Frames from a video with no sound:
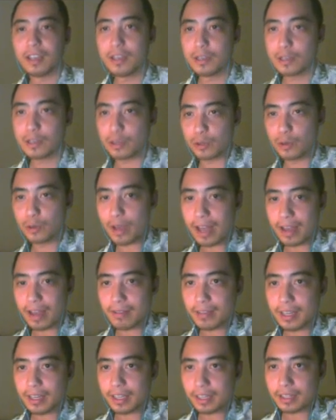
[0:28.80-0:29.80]
So you
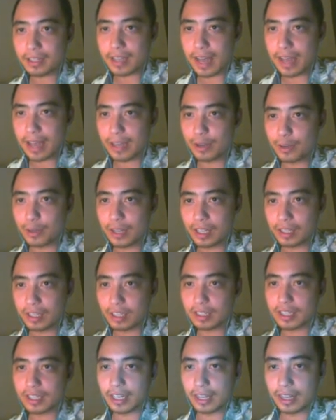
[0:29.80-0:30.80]
have like a tile that
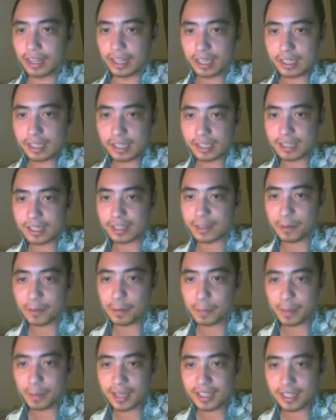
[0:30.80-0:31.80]
looks like this,
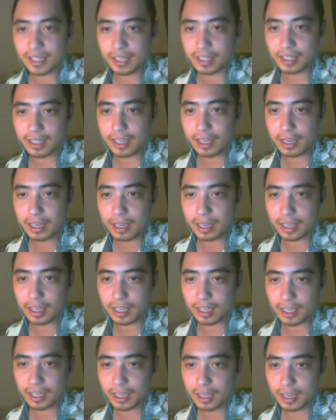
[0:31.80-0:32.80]
basically.
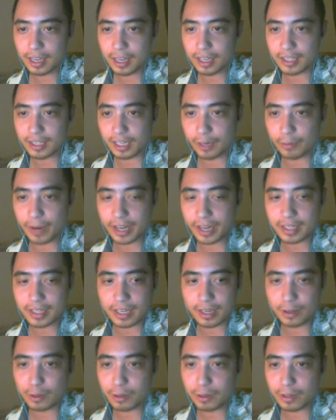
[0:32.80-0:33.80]
It's like a
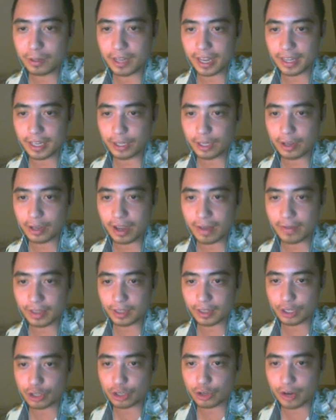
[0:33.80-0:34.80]
rectangle, and then you have like
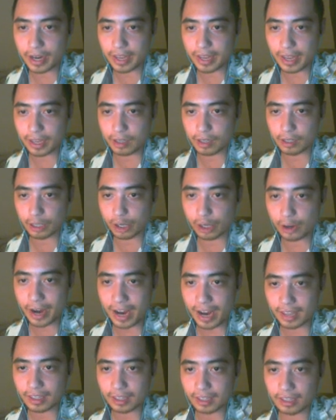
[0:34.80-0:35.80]
this triangular
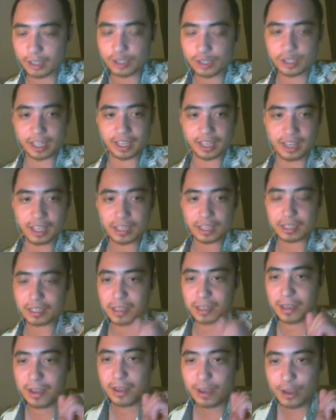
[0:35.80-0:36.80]
crack that looks like this.
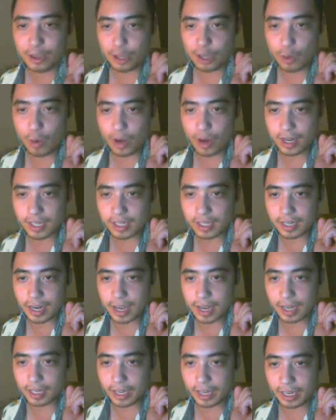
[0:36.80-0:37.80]
You want to
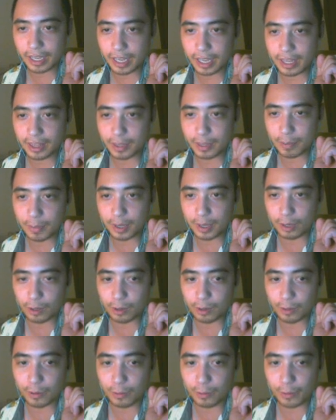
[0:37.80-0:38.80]
stand like in the
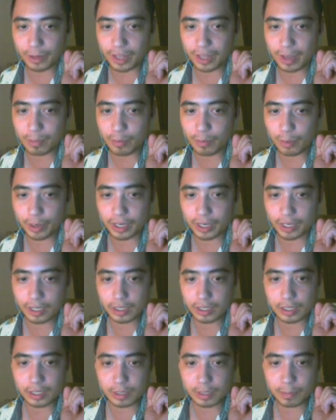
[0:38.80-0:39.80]
middle where that point
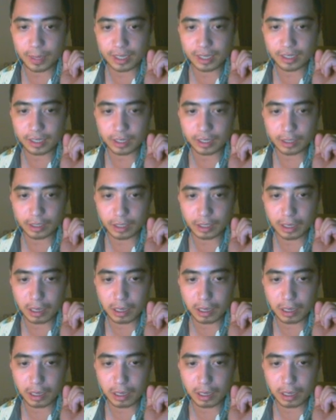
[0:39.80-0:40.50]
is, basically.